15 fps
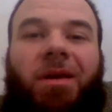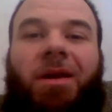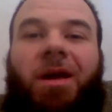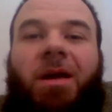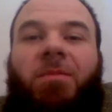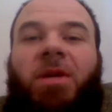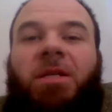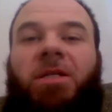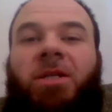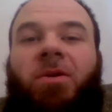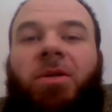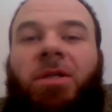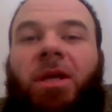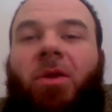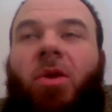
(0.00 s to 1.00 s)
I mean,
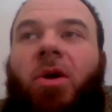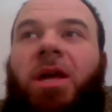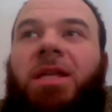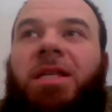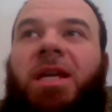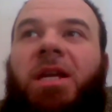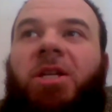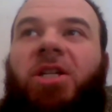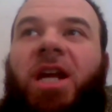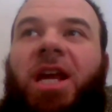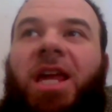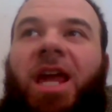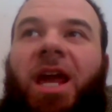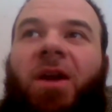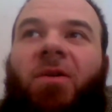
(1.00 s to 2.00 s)
seriously, look at T.J.
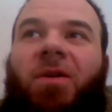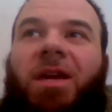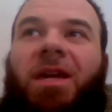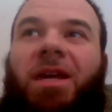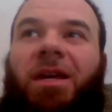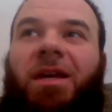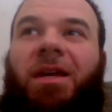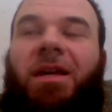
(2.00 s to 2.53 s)
Carrie.